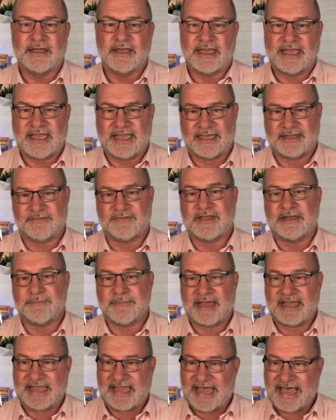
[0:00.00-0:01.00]
and then
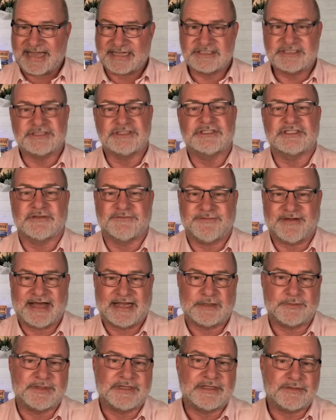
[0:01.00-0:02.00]
my actions are
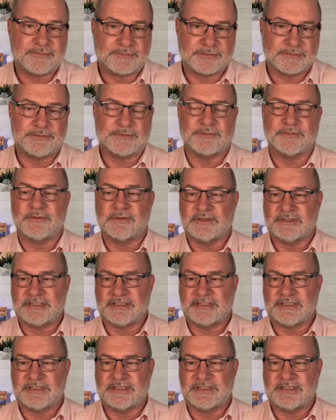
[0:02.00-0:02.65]
following through.